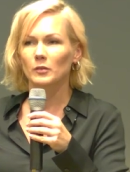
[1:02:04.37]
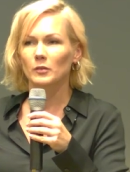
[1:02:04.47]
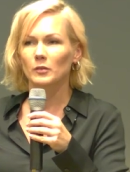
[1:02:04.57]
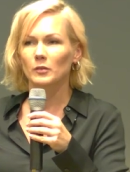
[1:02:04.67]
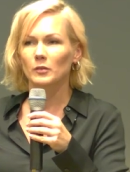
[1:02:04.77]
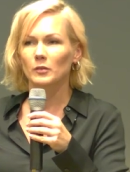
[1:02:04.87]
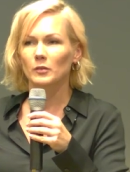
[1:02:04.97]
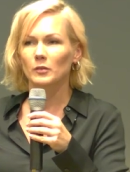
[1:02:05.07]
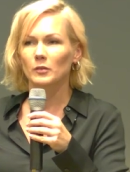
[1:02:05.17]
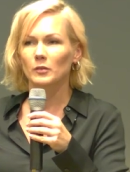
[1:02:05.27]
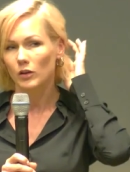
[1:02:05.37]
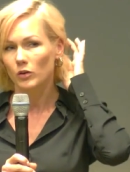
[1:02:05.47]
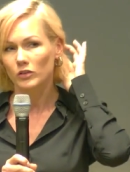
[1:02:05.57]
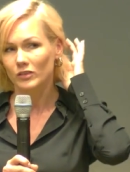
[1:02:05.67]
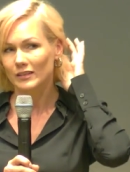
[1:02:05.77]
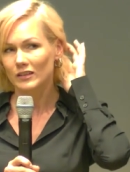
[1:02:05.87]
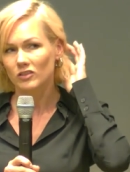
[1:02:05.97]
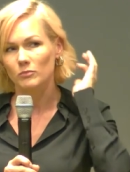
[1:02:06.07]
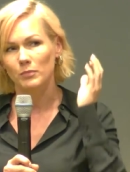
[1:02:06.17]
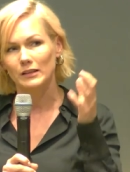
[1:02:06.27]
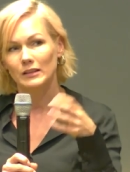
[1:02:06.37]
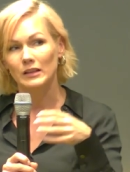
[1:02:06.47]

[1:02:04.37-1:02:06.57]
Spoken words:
So it might be a long transition, but